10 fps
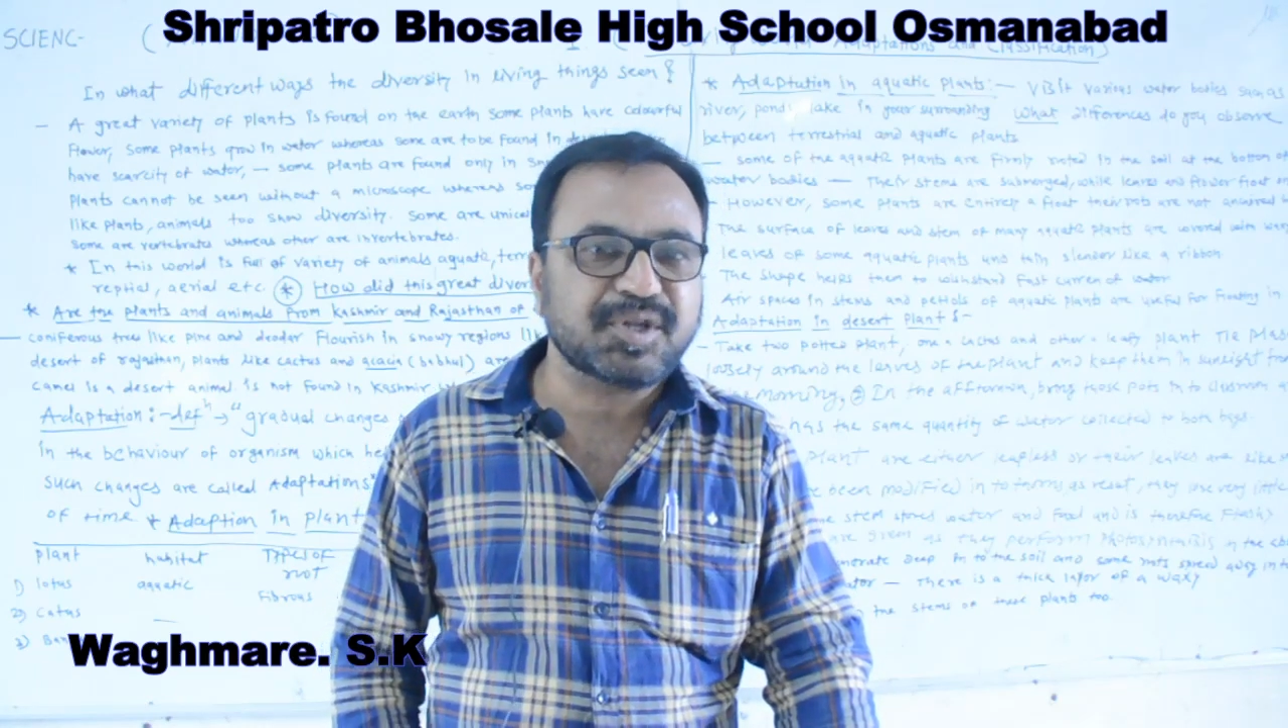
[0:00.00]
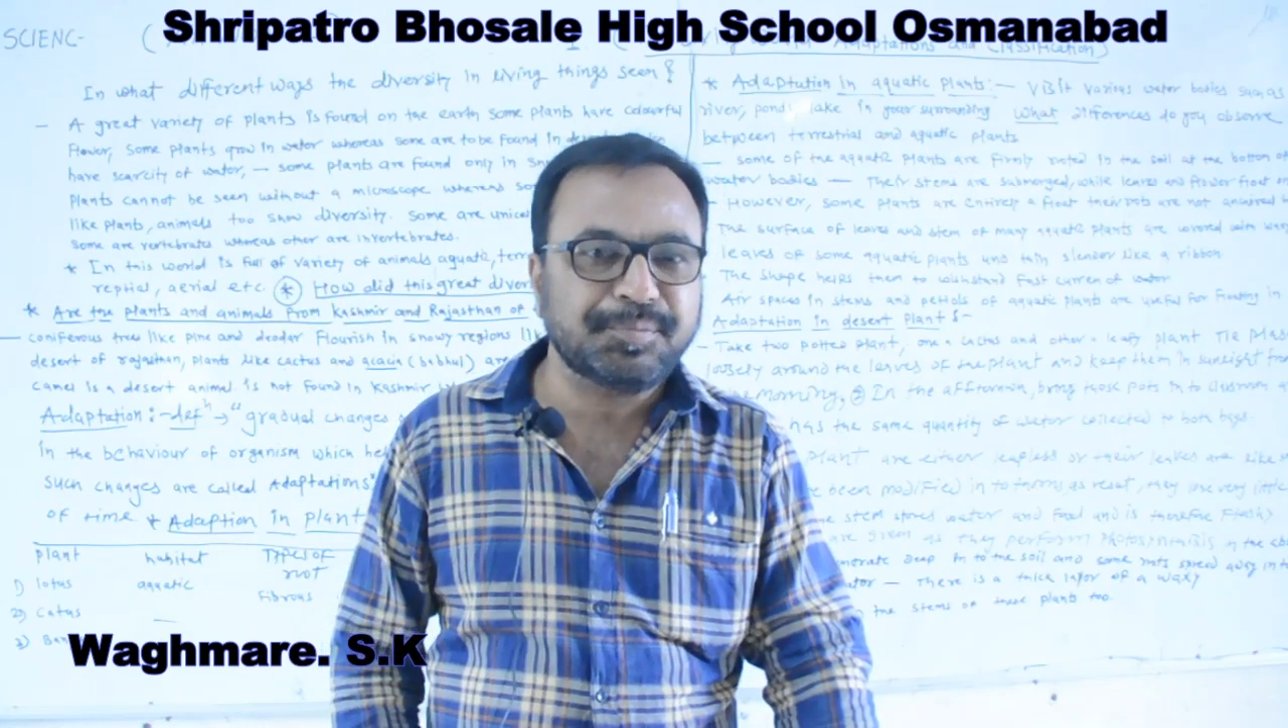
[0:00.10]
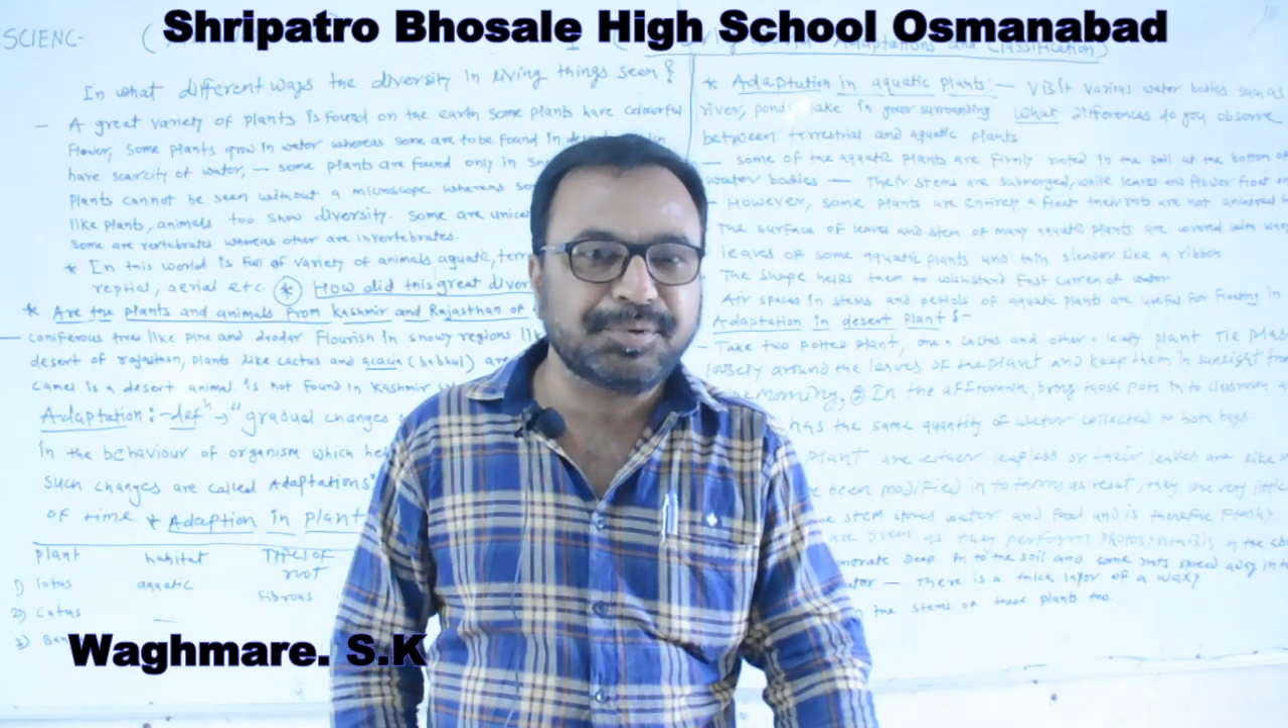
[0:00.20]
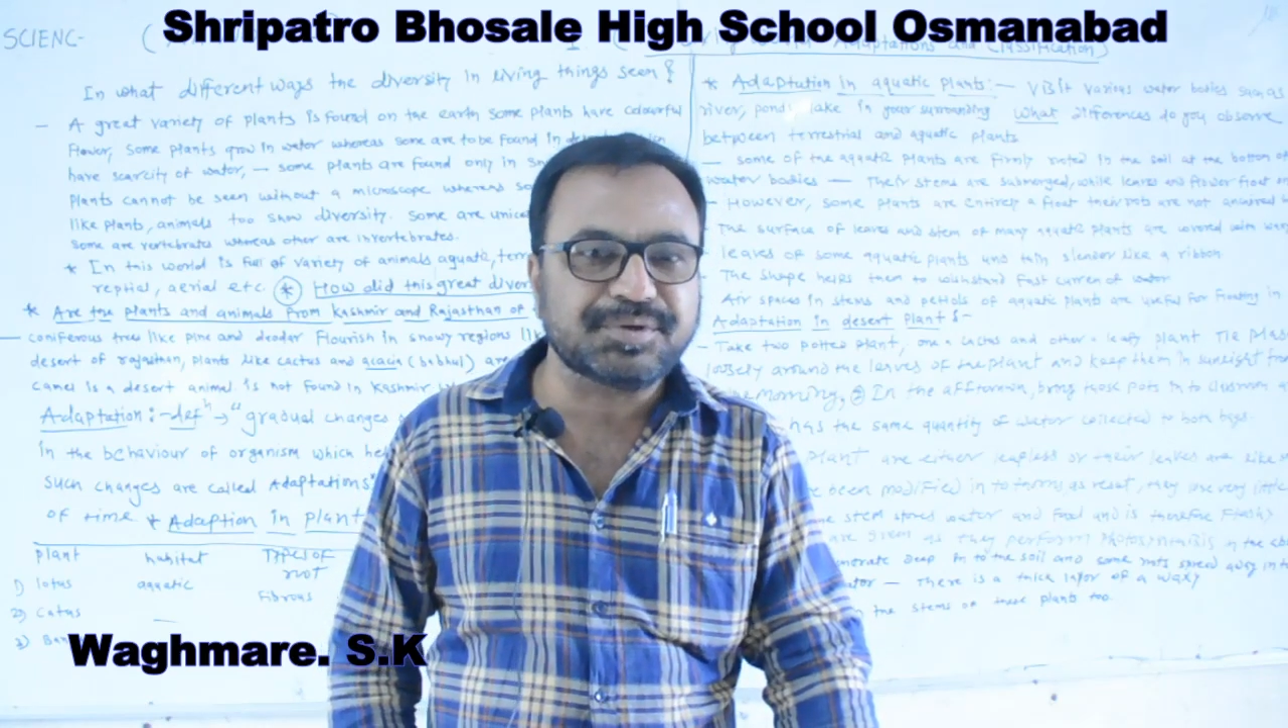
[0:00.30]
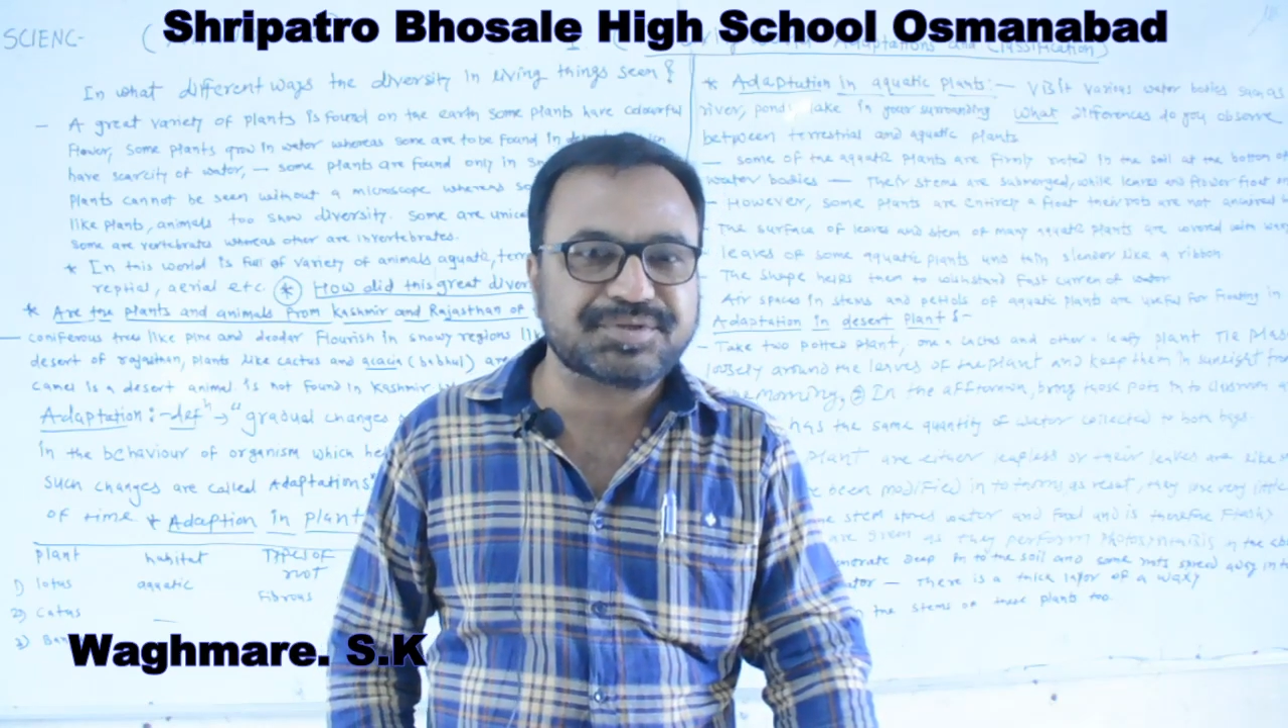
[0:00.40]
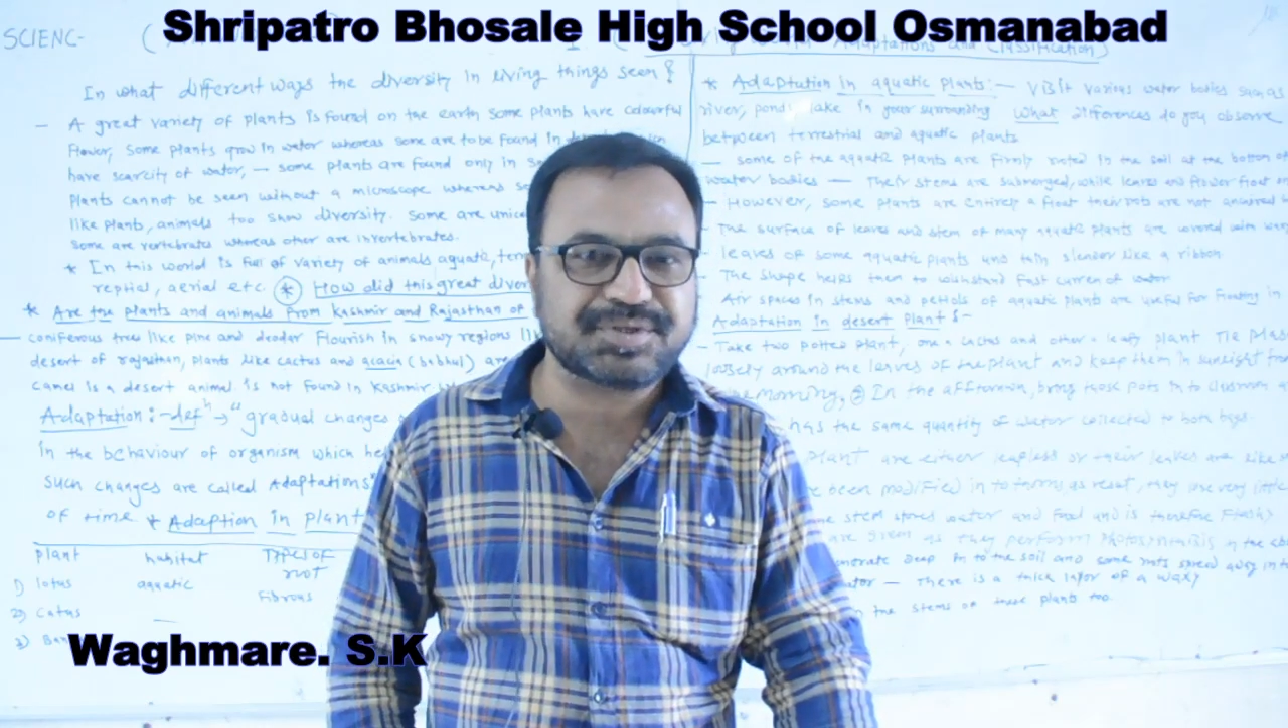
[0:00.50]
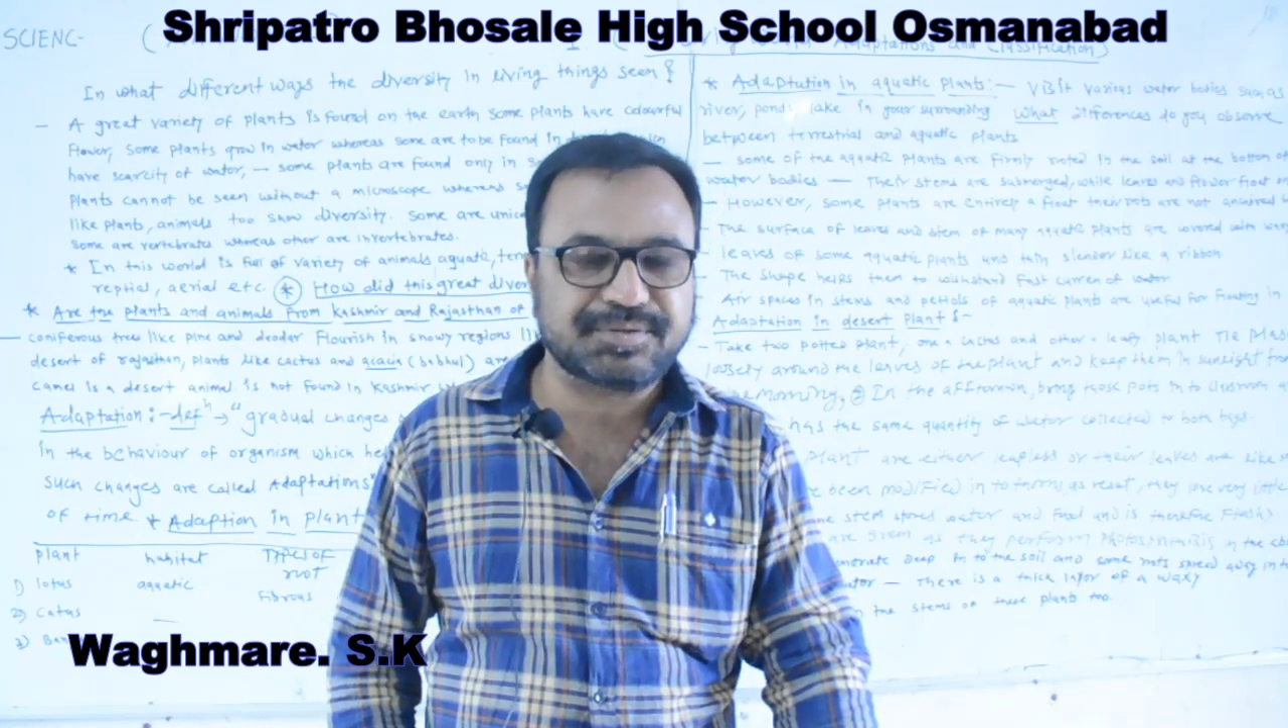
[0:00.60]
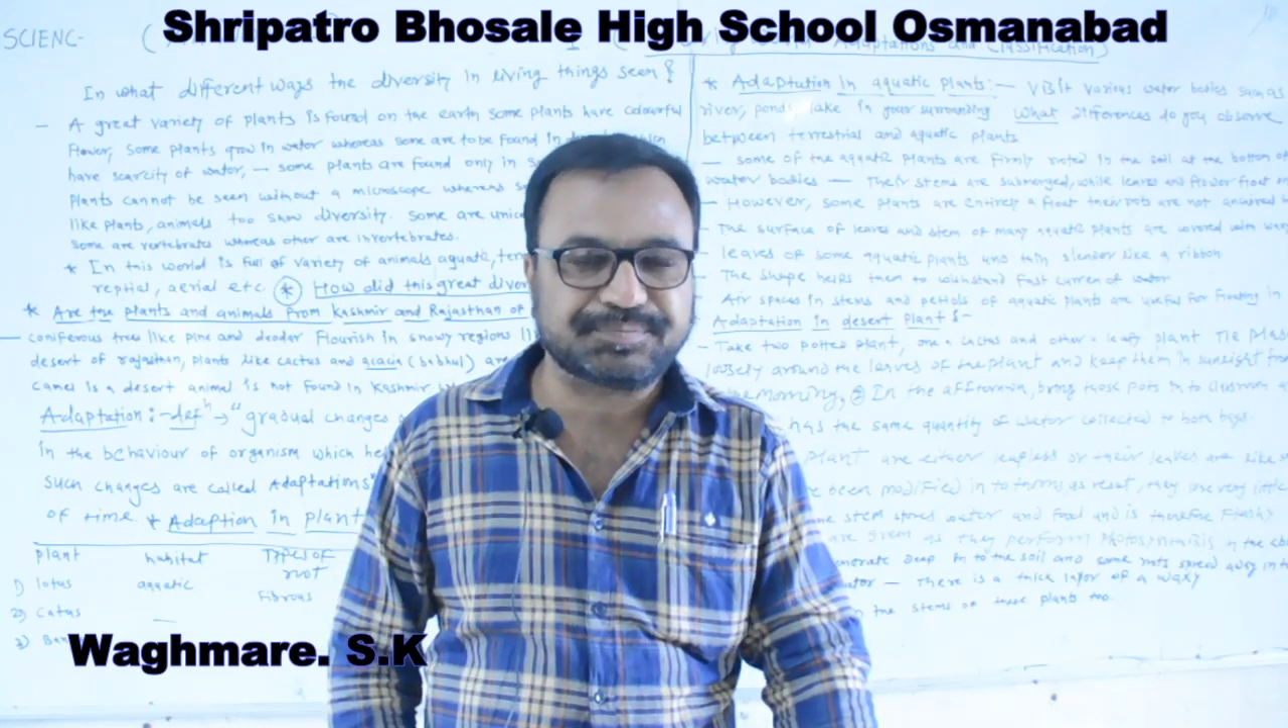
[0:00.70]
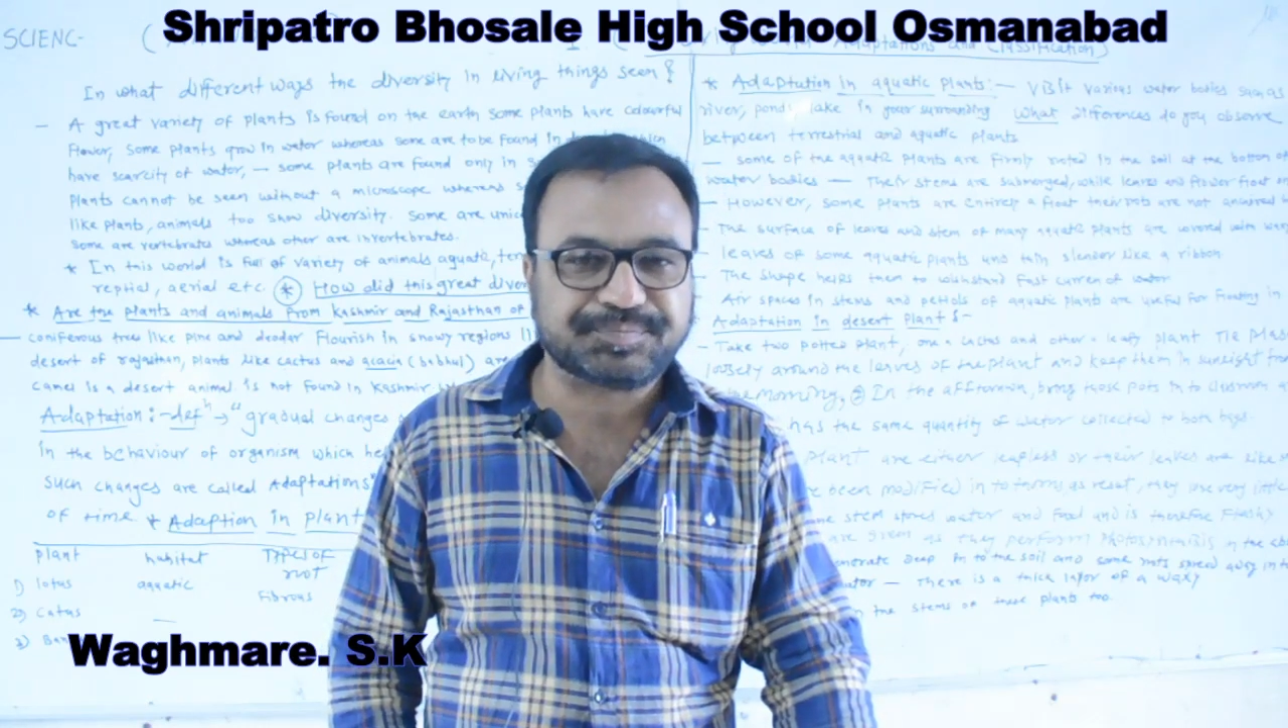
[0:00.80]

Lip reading: fruits.